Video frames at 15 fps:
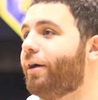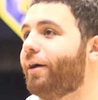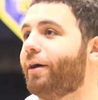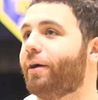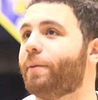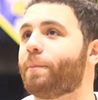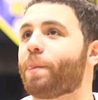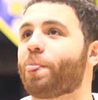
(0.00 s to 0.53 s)

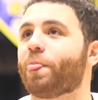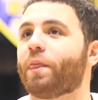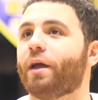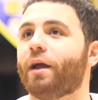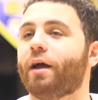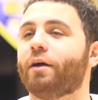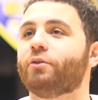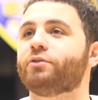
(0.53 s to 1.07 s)

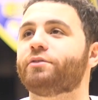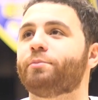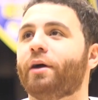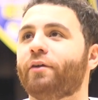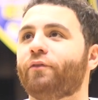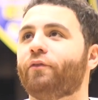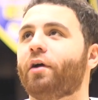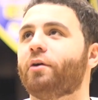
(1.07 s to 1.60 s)
I was
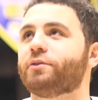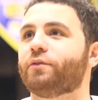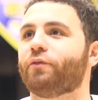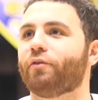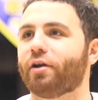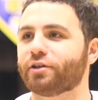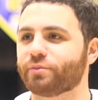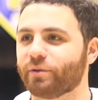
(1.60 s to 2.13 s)
a
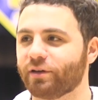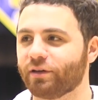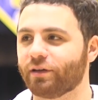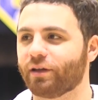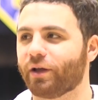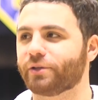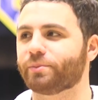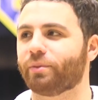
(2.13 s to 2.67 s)
freshman.
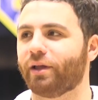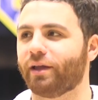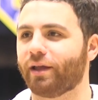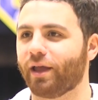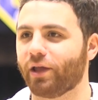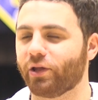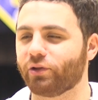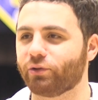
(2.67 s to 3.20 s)
I was playing
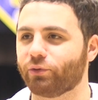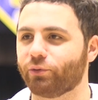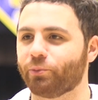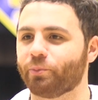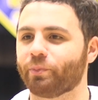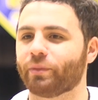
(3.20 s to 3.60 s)
AAU.